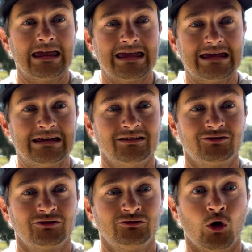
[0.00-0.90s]

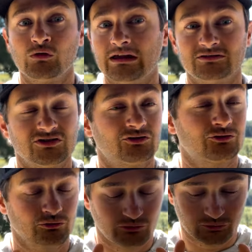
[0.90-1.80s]
is don't get
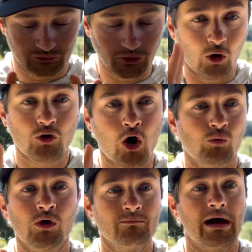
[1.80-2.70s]
just sold
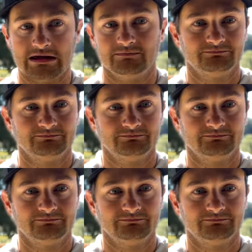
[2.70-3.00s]
on one bait.